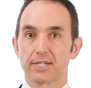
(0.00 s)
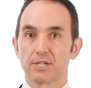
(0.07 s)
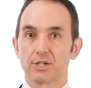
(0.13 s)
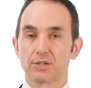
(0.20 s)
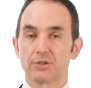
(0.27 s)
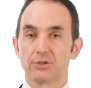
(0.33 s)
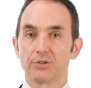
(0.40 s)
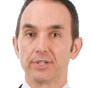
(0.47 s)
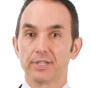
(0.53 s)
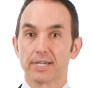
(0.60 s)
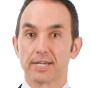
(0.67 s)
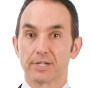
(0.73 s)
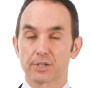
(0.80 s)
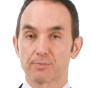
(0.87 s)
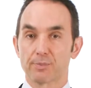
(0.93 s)
including
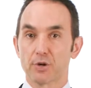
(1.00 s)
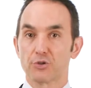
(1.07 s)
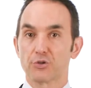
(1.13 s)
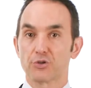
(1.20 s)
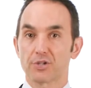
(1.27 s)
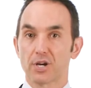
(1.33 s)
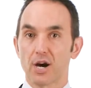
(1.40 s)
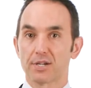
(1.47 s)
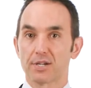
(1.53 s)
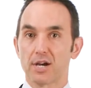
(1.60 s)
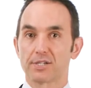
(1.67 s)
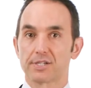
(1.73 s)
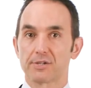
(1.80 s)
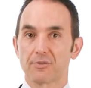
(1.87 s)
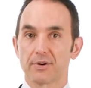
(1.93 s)
exposure to
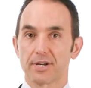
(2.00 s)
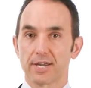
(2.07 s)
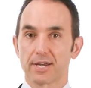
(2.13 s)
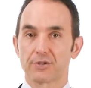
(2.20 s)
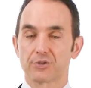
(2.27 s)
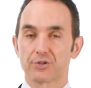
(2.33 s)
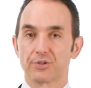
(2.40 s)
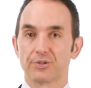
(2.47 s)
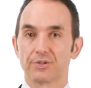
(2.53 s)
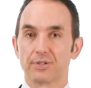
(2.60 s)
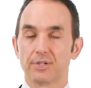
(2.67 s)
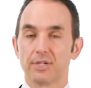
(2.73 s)
ionizing radiation,